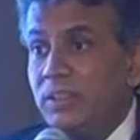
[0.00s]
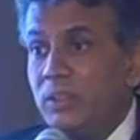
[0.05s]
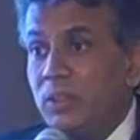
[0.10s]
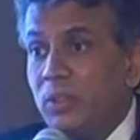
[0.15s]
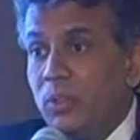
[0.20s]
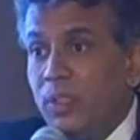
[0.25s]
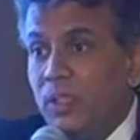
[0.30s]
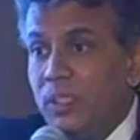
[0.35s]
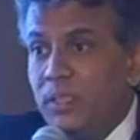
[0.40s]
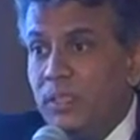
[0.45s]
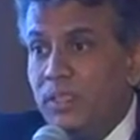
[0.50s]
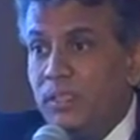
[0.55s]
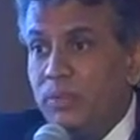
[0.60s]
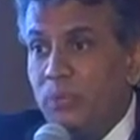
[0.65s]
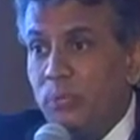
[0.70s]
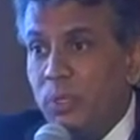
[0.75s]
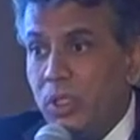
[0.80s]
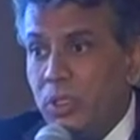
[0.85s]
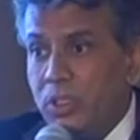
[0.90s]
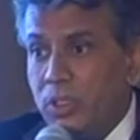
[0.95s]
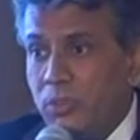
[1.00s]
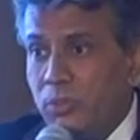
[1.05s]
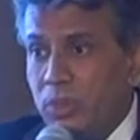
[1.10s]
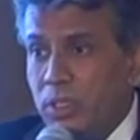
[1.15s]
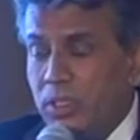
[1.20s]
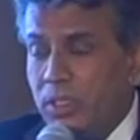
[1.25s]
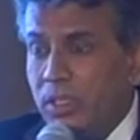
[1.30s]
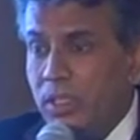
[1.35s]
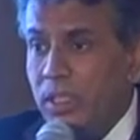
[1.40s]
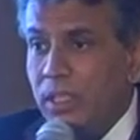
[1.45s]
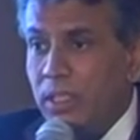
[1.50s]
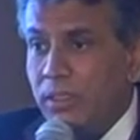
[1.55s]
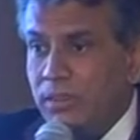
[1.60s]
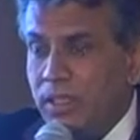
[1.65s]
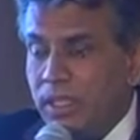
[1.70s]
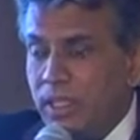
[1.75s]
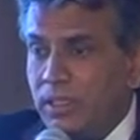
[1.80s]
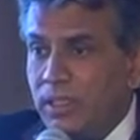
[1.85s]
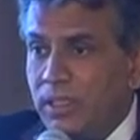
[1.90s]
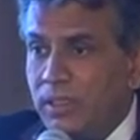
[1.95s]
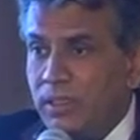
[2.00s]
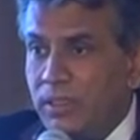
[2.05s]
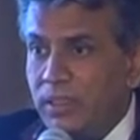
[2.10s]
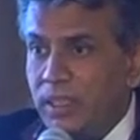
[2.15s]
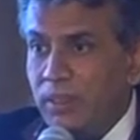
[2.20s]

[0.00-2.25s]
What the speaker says: So it is possible that